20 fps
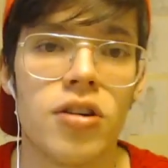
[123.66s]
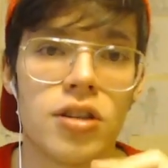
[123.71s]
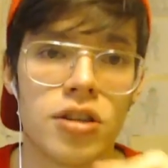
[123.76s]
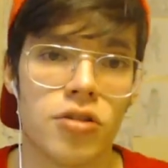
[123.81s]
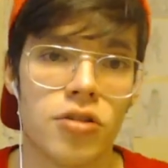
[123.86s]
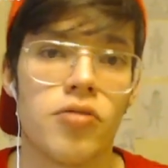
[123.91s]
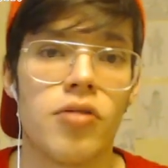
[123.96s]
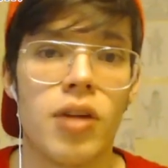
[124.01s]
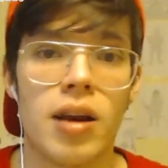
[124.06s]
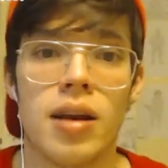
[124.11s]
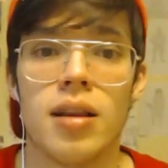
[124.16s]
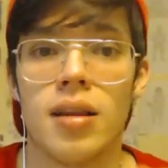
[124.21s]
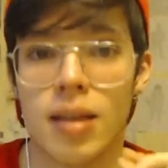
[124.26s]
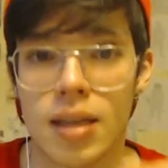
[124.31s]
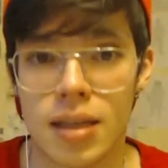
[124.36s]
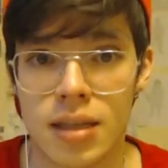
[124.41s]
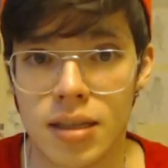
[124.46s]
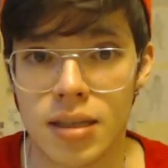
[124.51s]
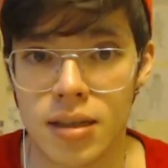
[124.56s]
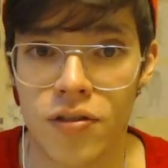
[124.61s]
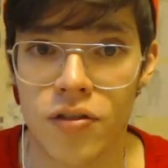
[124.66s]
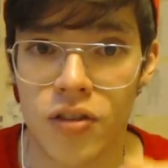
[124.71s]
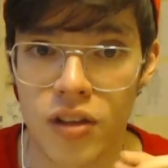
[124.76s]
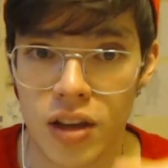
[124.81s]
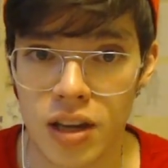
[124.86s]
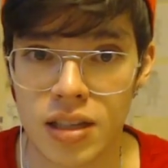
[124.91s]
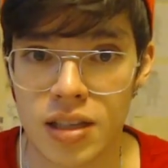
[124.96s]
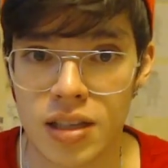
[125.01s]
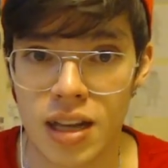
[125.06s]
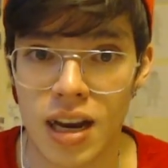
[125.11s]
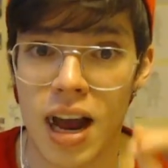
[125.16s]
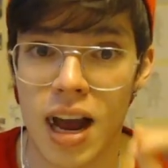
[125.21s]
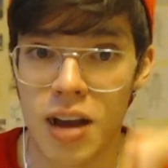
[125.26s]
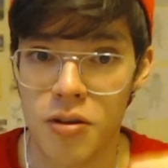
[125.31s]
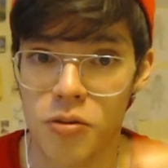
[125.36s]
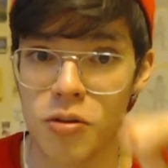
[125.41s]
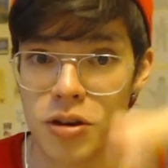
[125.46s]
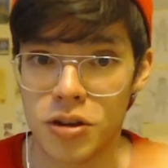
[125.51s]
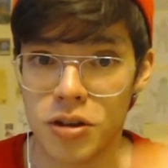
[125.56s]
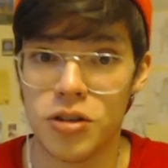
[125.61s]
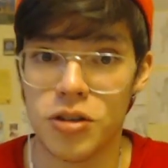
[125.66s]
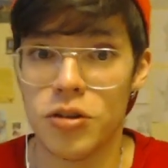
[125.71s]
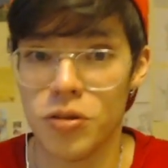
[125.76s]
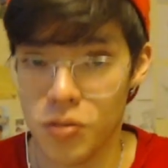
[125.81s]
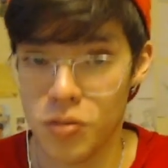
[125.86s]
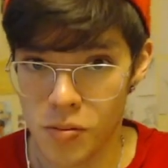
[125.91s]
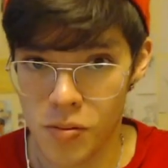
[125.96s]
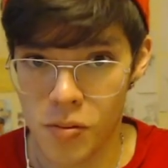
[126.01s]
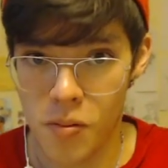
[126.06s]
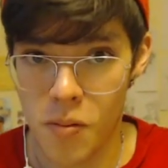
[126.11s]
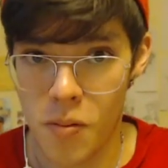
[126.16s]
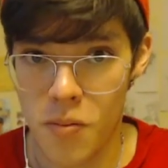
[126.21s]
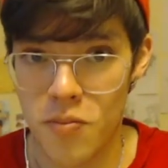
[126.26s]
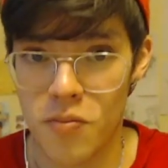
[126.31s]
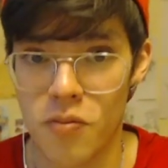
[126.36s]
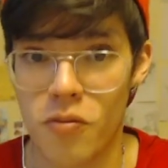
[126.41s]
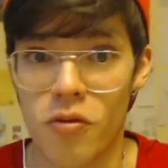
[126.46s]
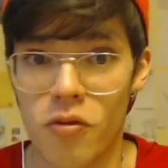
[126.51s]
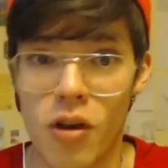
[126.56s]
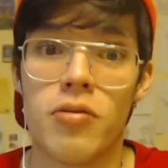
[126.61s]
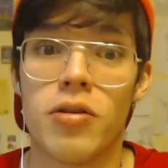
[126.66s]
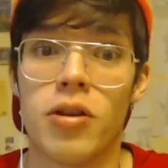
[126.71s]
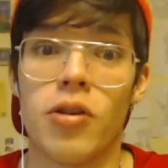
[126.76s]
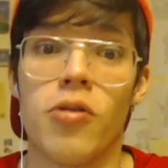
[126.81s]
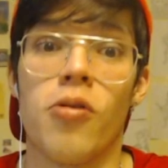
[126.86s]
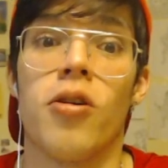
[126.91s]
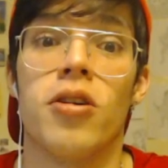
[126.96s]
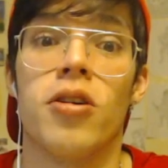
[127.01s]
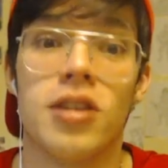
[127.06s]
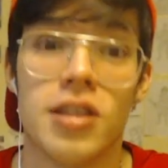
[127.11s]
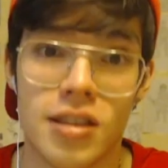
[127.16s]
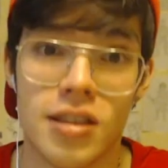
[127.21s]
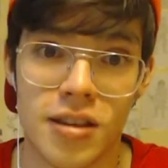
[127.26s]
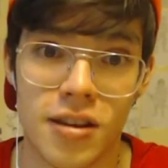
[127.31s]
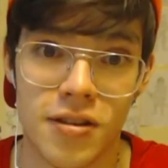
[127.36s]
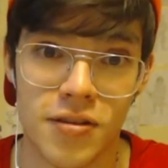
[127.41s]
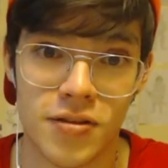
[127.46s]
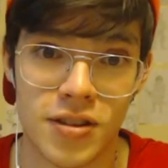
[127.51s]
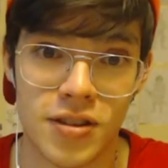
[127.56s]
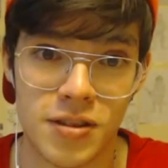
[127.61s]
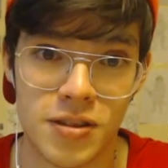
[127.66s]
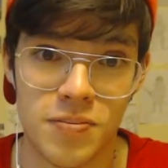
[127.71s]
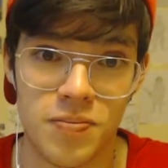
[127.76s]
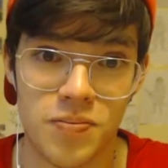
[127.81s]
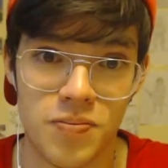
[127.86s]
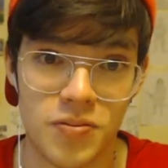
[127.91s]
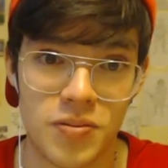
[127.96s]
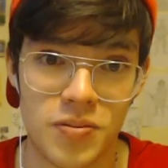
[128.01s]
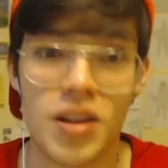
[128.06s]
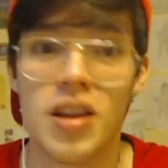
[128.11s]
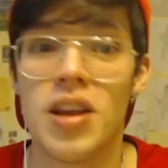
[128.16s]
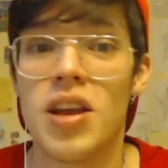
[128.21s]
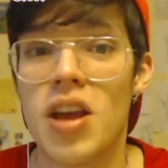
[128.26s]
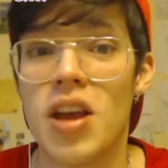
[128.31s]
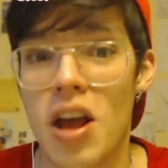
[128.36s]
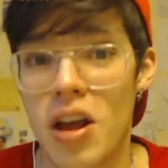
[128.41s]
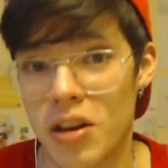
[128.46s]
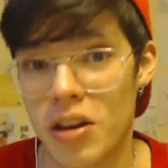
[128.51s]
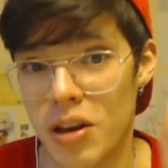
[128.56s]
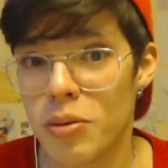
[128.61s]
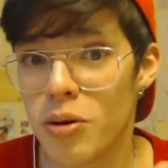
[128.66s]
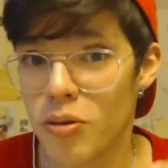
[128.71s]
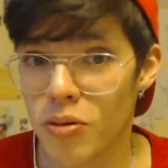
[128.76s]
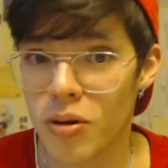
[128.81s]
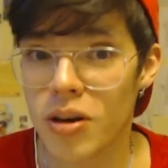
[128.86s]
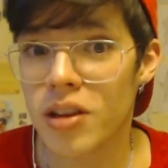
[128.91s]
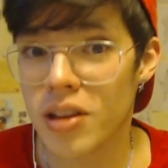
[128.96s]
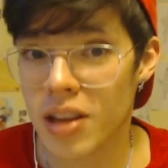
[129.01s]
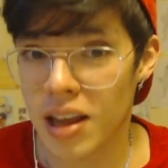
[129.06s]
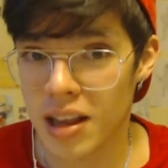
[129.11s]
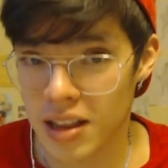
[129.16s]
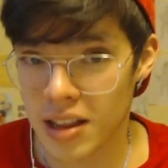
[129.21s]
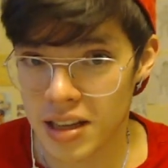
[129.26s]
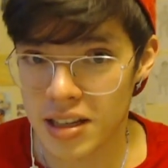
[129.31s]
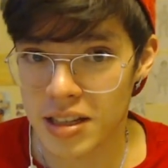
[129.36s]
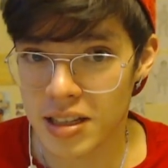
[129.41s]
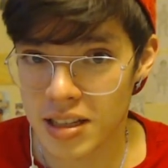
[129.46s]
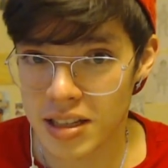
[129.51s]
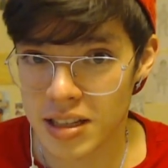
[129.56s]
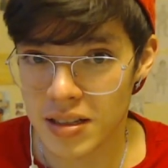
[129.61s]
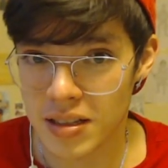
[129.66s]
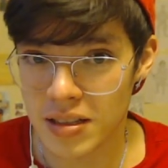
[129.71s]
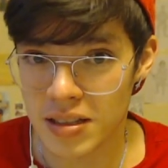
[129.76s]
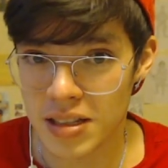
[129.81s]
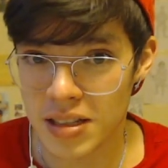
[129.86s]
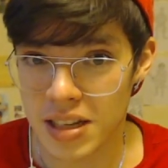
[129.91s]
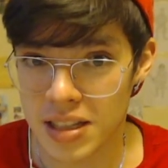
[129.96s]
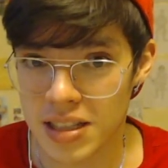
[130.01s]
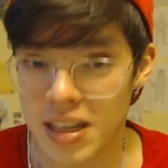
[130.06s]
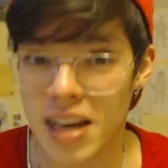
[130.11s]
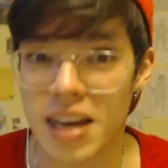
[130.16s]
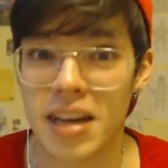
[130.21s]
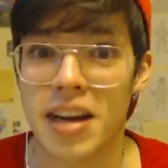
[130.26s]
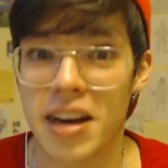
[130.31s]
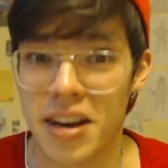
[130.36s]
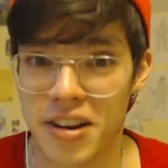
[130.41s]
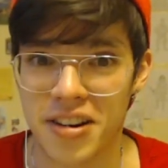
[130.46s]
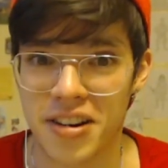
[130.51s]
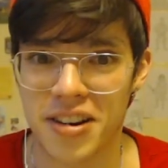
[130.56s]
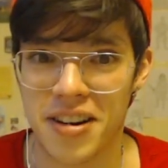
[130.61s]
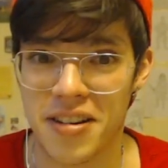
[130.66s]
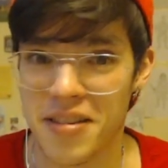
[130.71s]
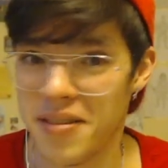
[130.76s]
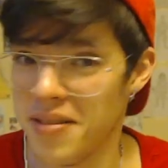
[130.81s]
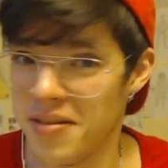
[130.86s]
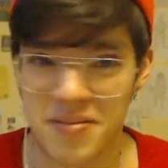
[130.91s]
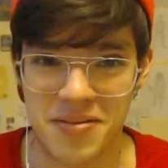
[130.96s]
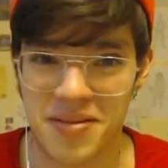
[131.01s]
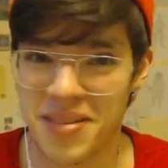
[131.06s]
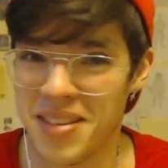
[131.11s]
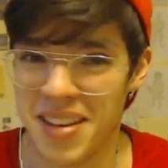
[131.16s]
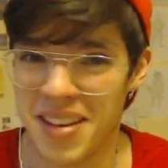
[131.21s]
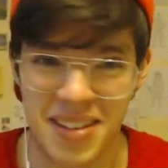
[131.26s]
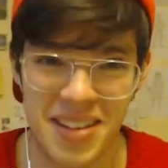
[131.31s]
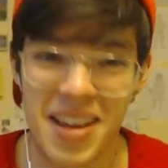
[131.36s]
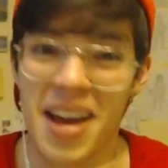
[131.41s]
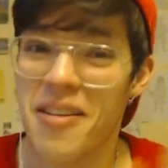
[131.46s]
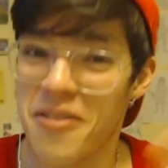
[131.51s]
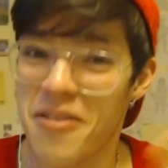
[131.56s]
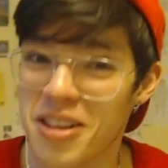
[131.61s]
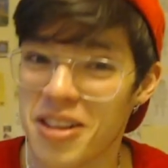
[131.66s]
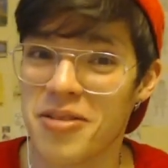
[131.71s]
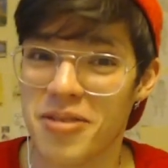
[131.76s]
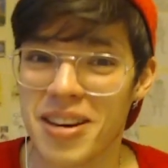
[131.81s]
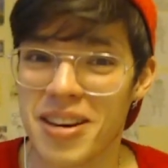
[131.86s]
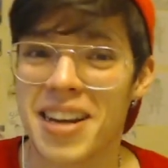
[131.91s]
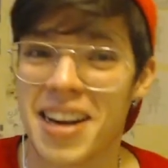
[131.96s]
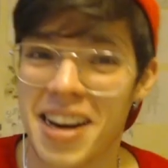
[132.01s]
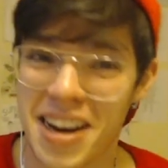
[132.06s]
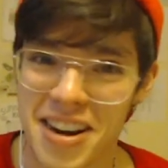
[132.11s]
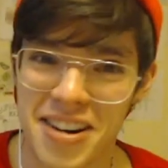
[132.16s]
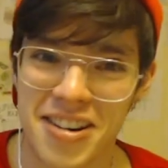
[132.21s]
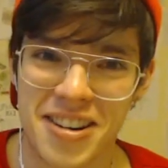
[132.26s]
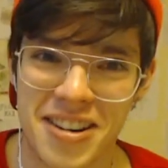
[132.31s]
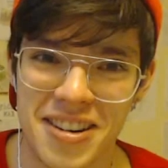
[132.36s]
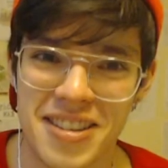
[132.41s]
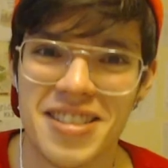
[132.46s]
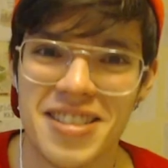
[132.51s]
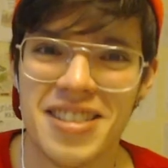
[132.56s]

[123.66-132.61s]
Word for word: to create a list of things that I want to do right when quarantine lifts. Number one on that list is getting a haircut. I really want to get a haircut